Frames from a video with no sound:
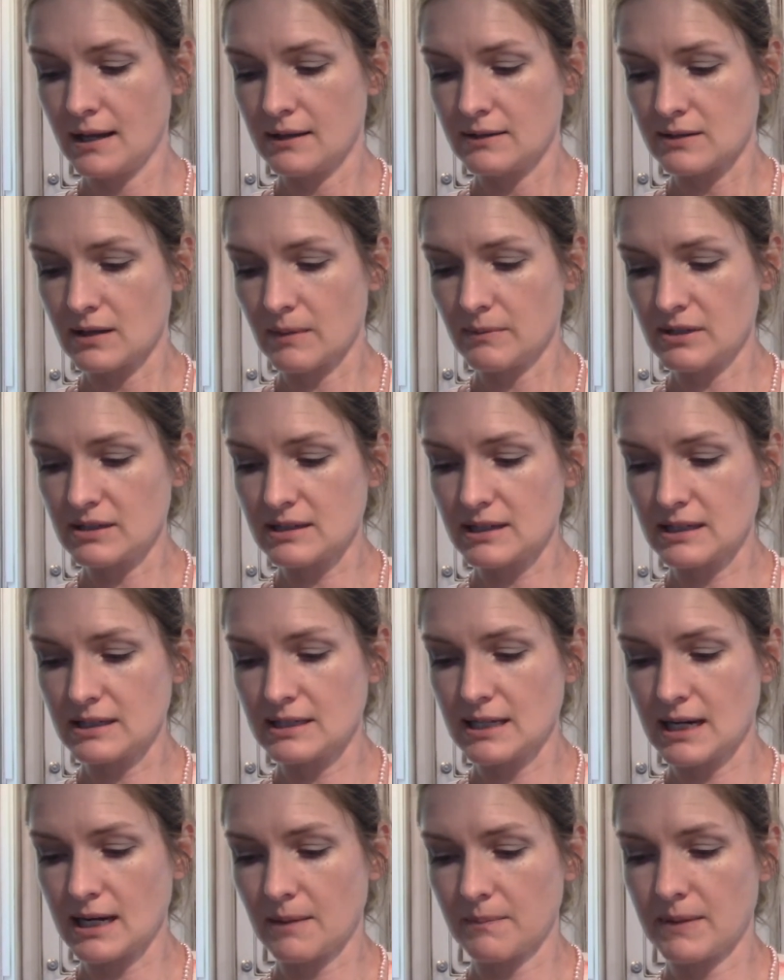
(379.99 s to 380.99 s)
So I'm just going
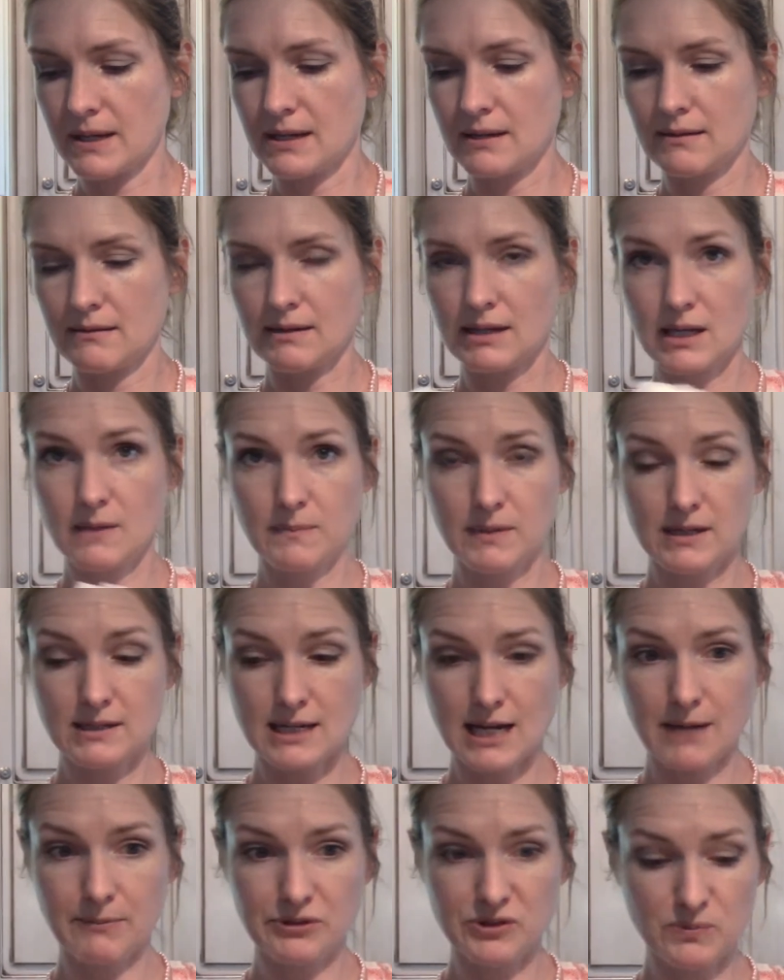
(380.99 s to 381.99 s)
to take a big heaping
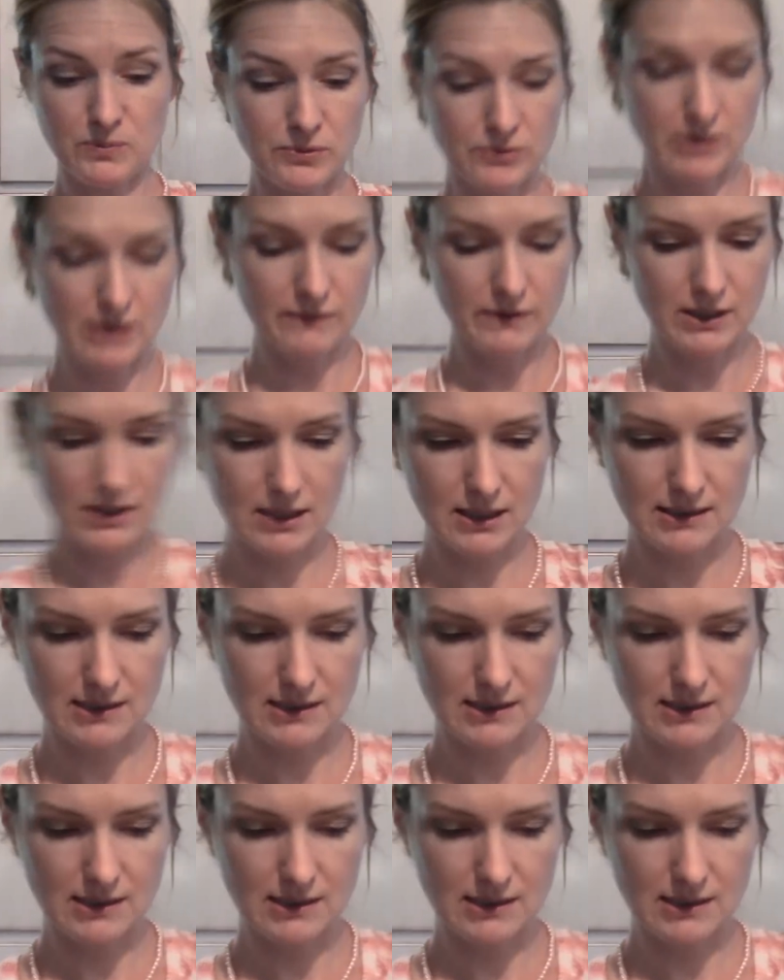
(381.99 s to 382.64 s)
tablespoon of it, that's